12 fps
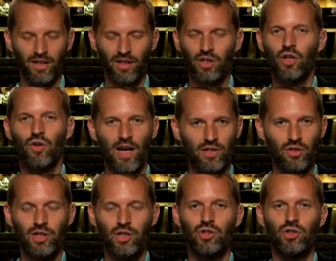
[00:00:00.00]

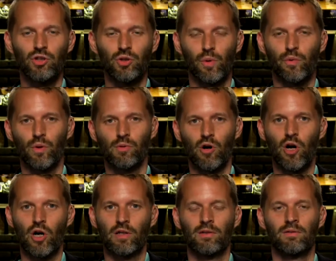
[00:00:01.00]
congratulations to you if we're
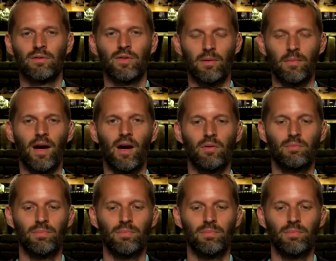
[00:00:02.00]
wrong somehow,